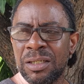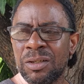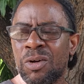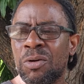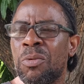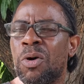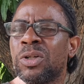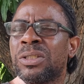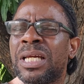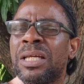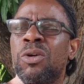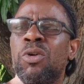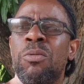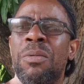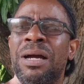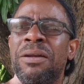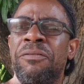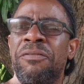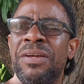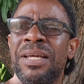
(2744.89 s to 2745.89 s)
Come out of the
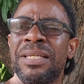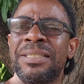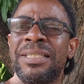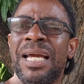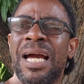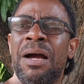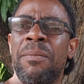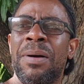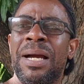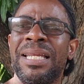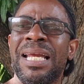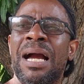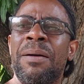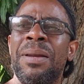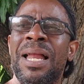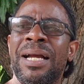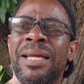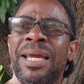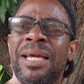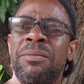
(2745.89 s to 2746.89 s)
woman face here, man. You're a
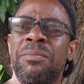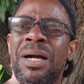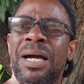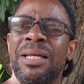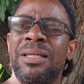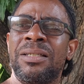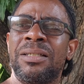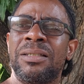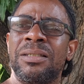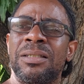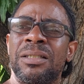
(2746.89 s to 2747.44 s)
blackhead, man.